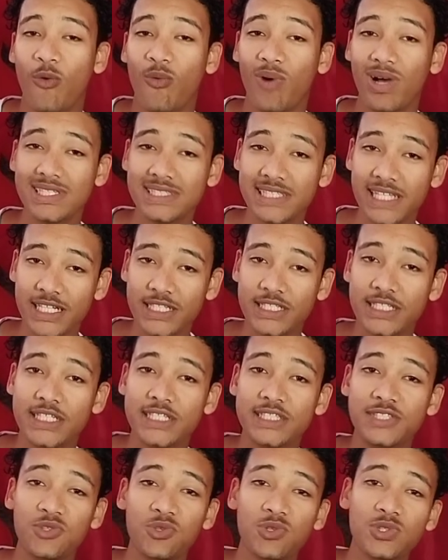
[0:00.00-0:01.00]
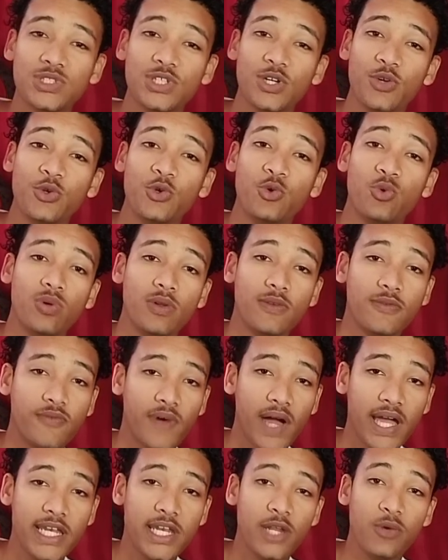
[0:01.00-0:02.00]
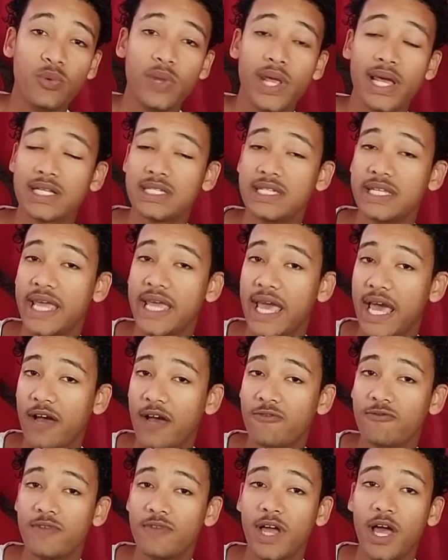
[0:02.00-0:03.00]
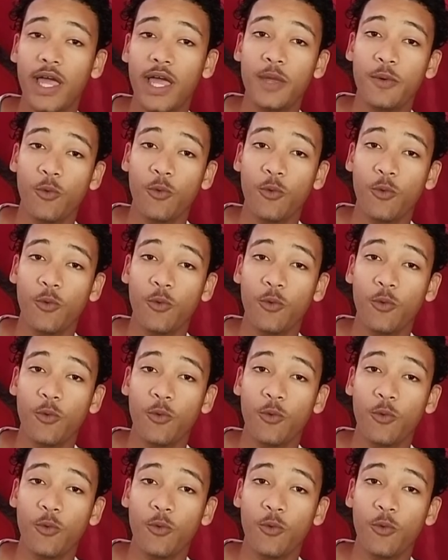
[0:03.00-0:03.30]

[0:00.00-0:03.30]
Once at GT Auto, you will find that we actually have a